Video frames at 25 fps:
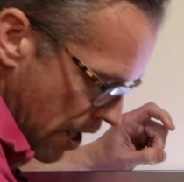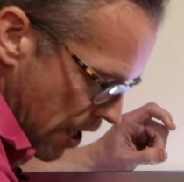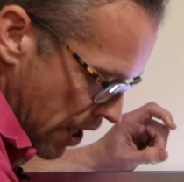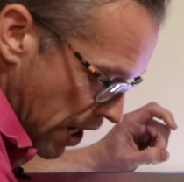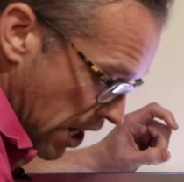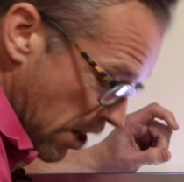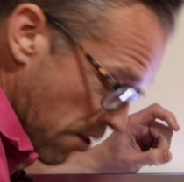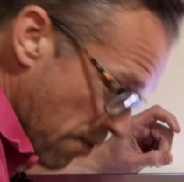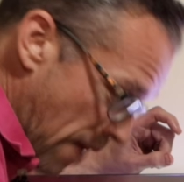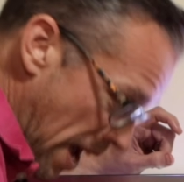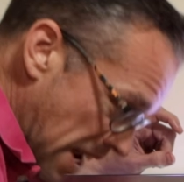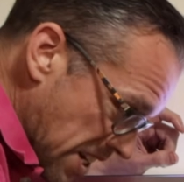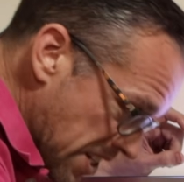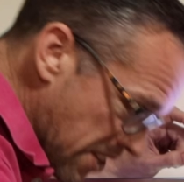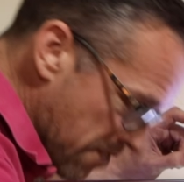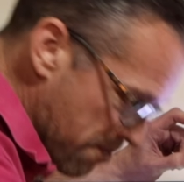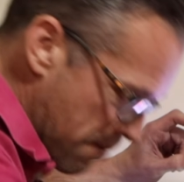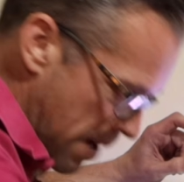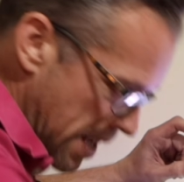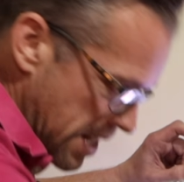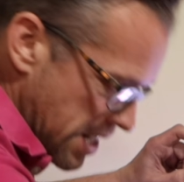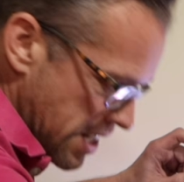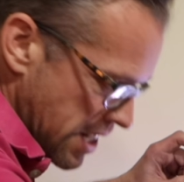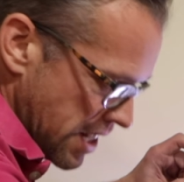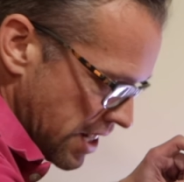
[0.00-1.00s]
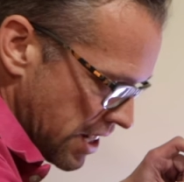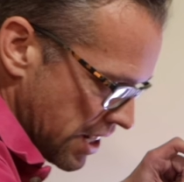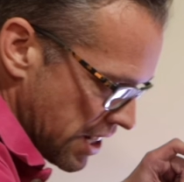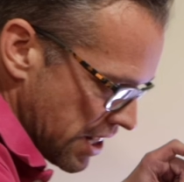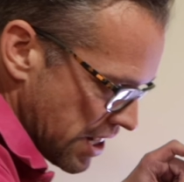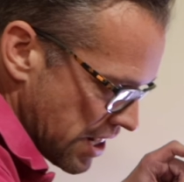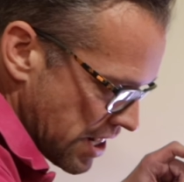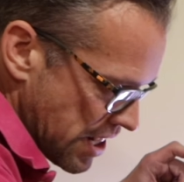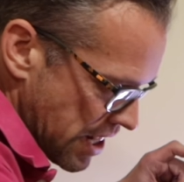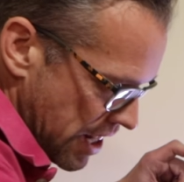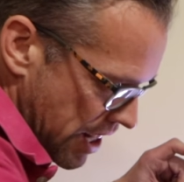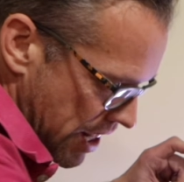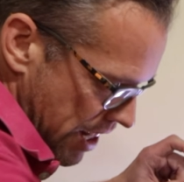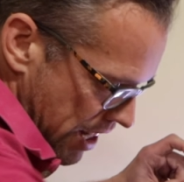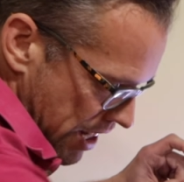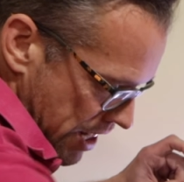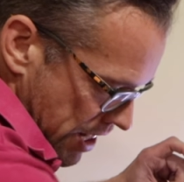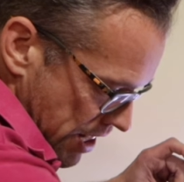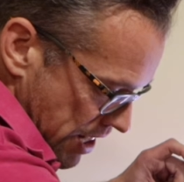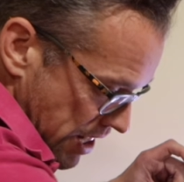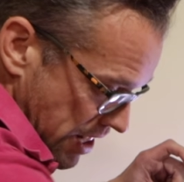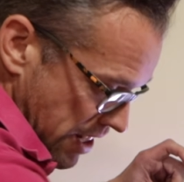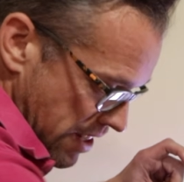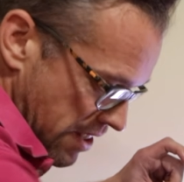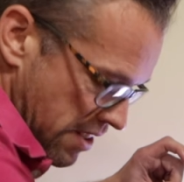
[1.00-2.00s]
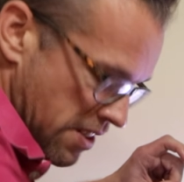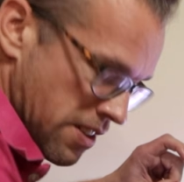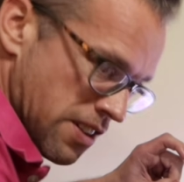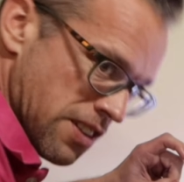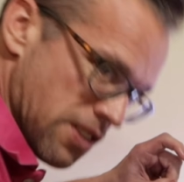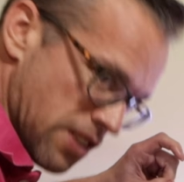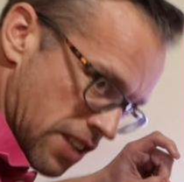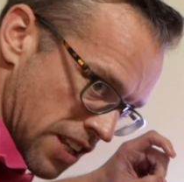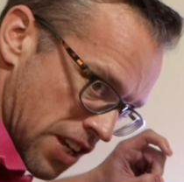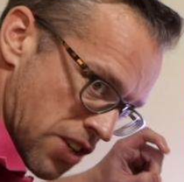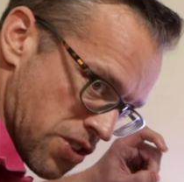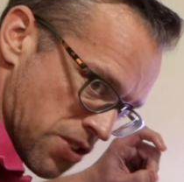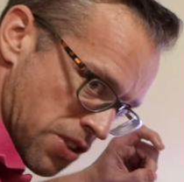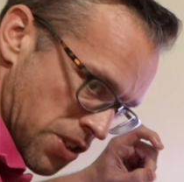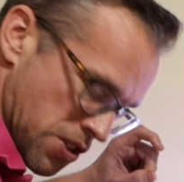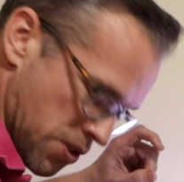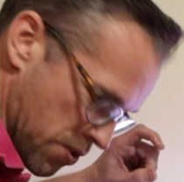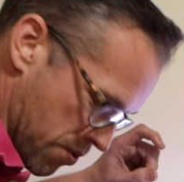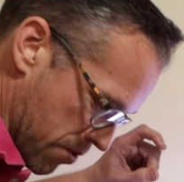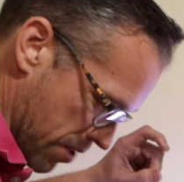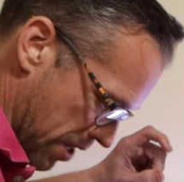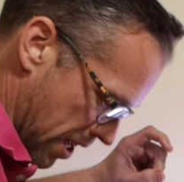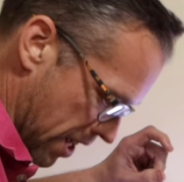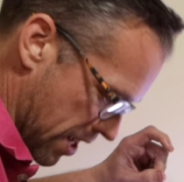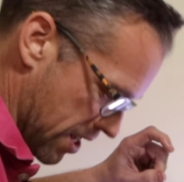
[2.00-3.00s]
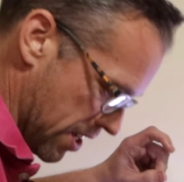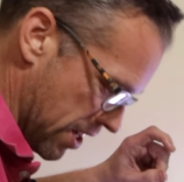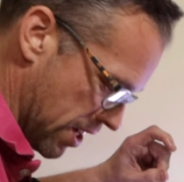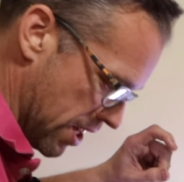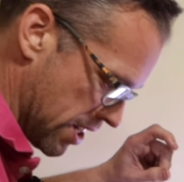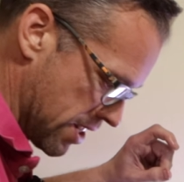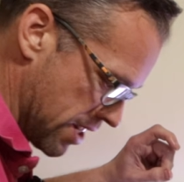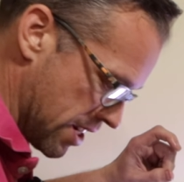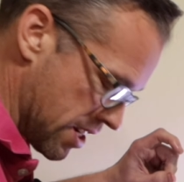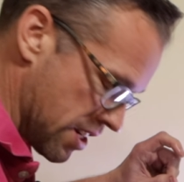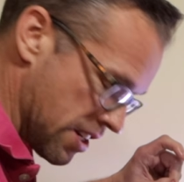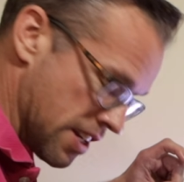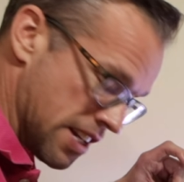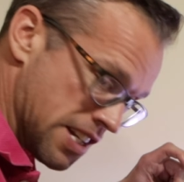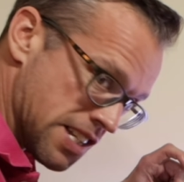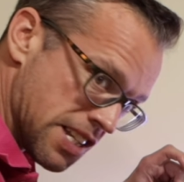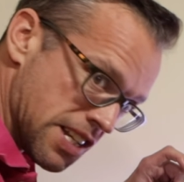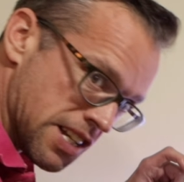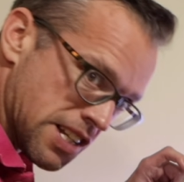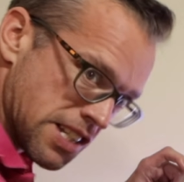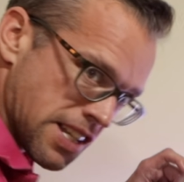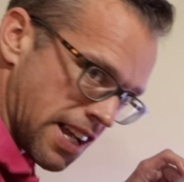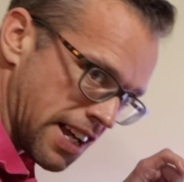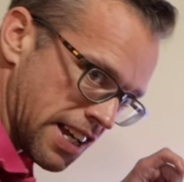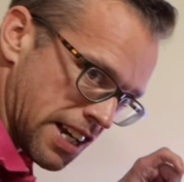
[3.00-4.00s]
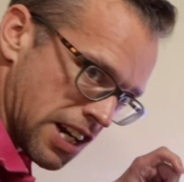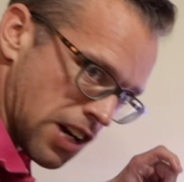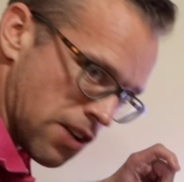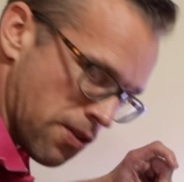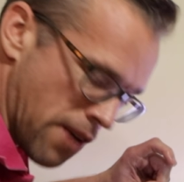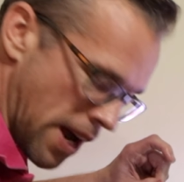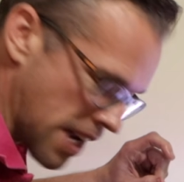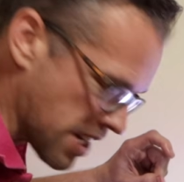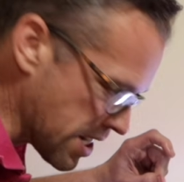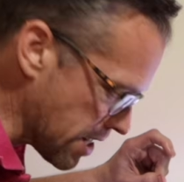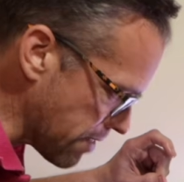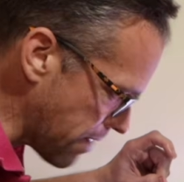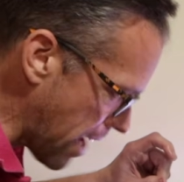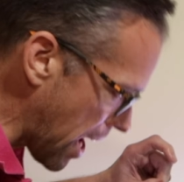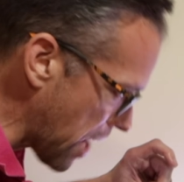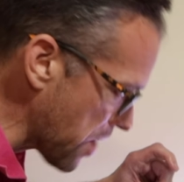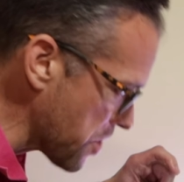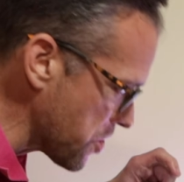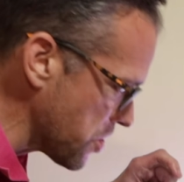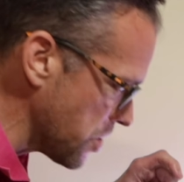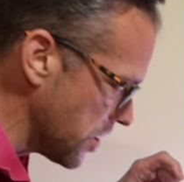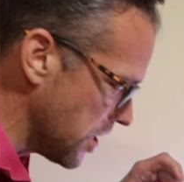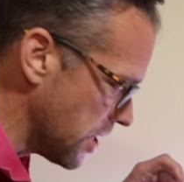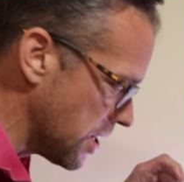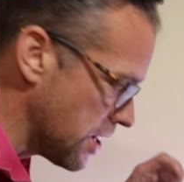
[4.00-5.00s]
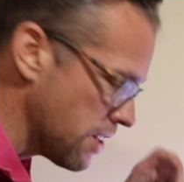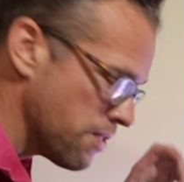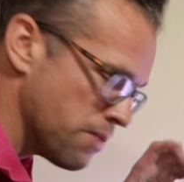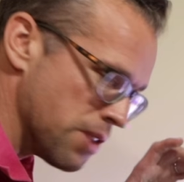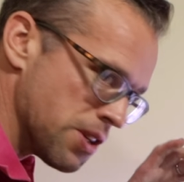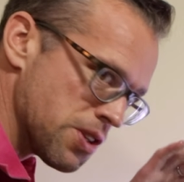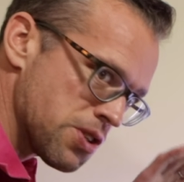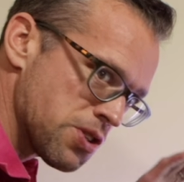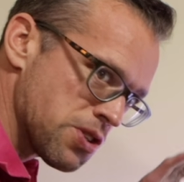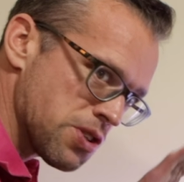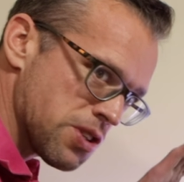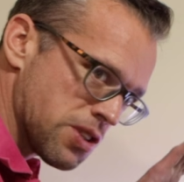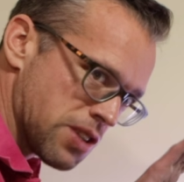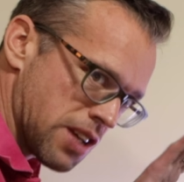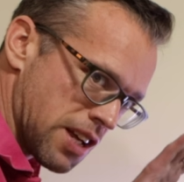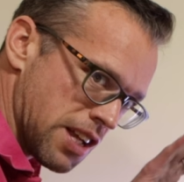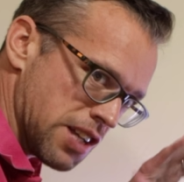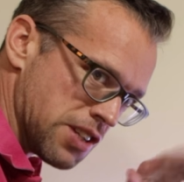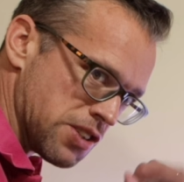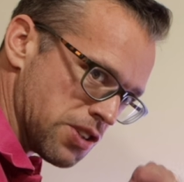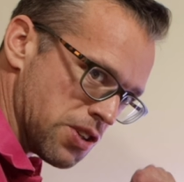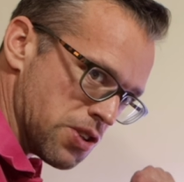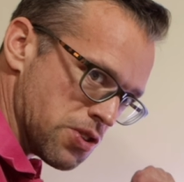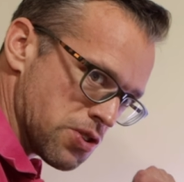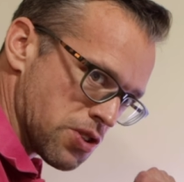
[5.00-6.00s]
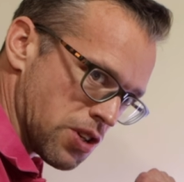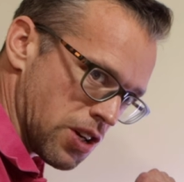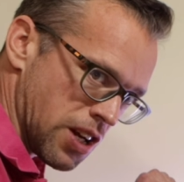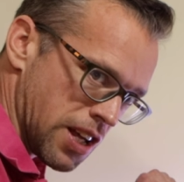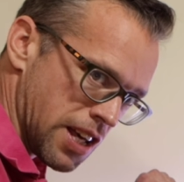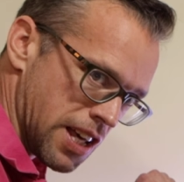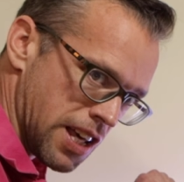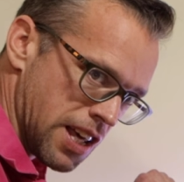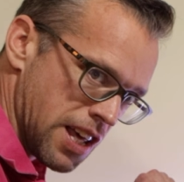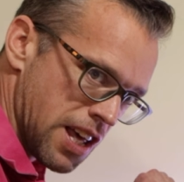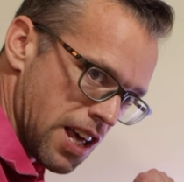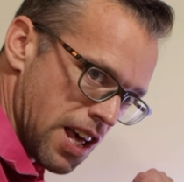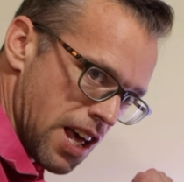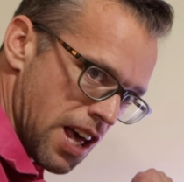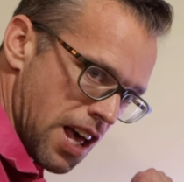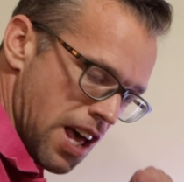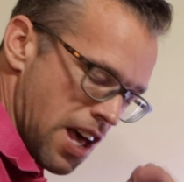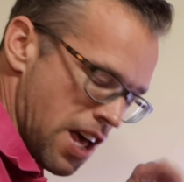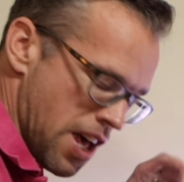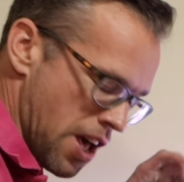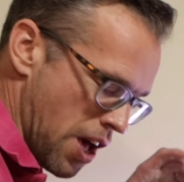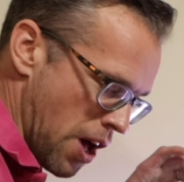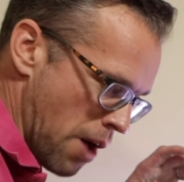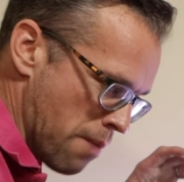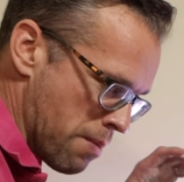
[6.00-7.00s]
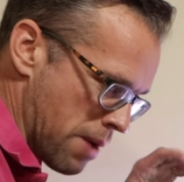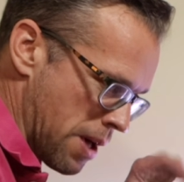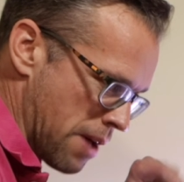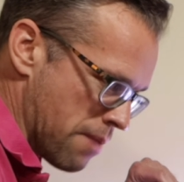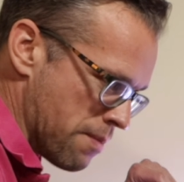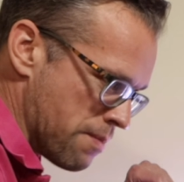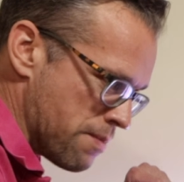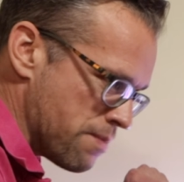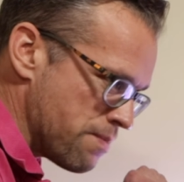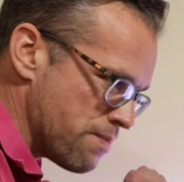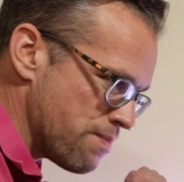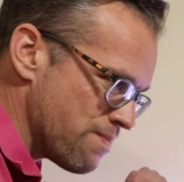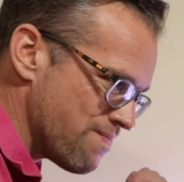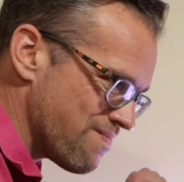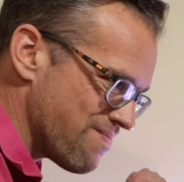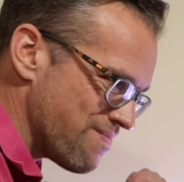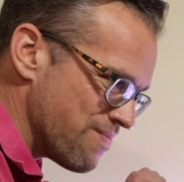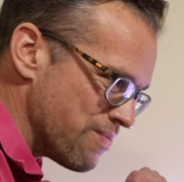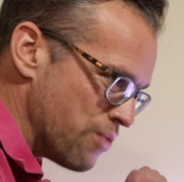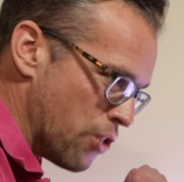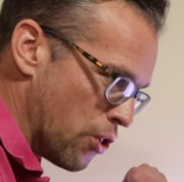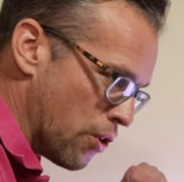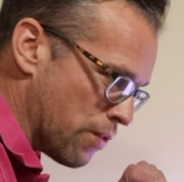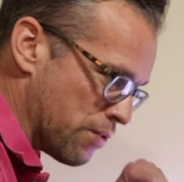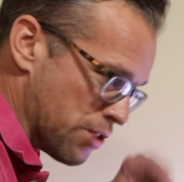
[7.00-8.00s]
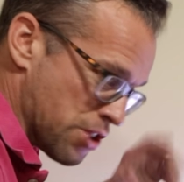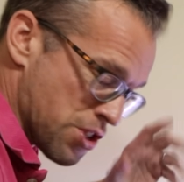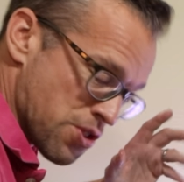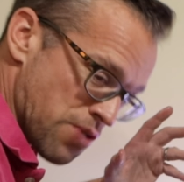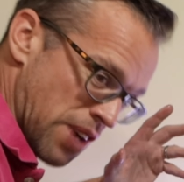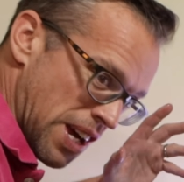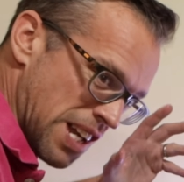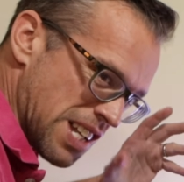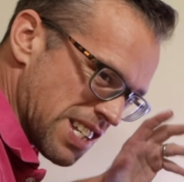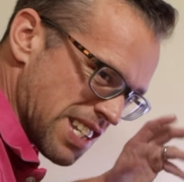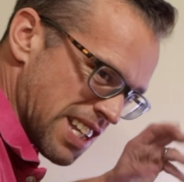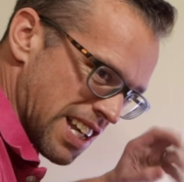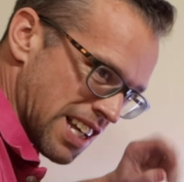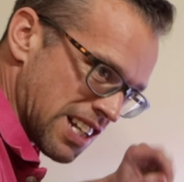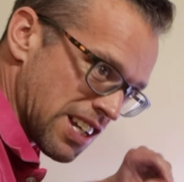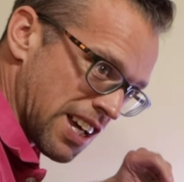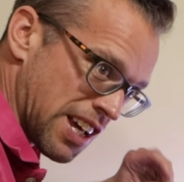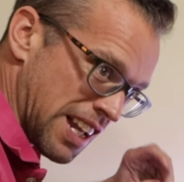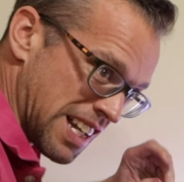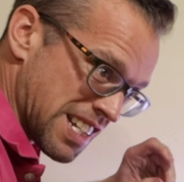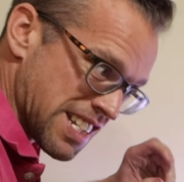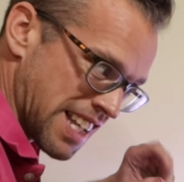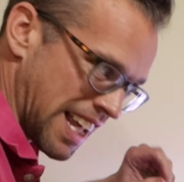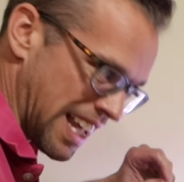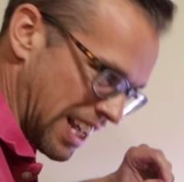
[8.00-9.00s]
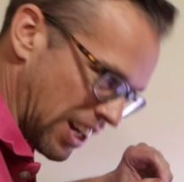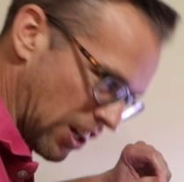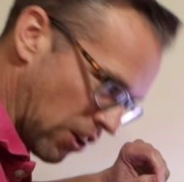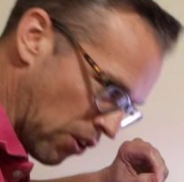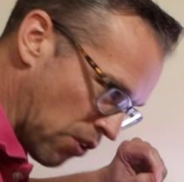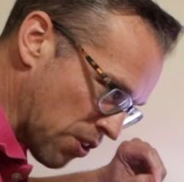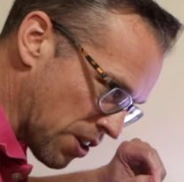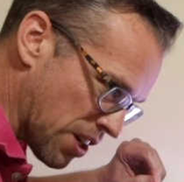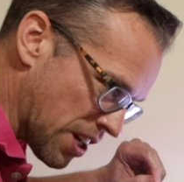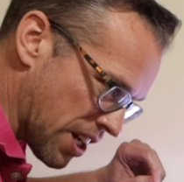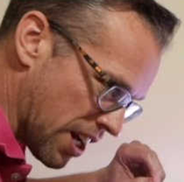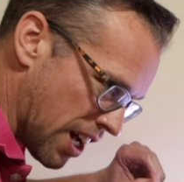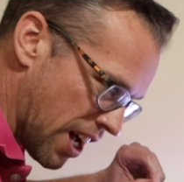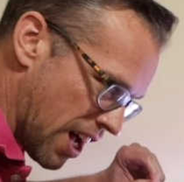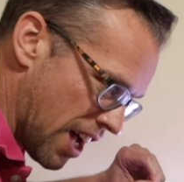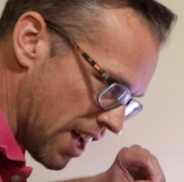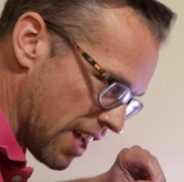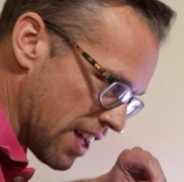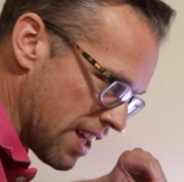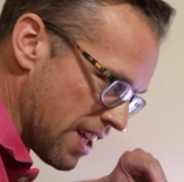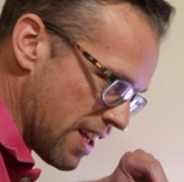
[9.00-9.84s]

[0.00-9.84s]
Corrective maintenance is the issue's already occurred and you need to take corrective action, which is usually a bit more frustrating, can take longer,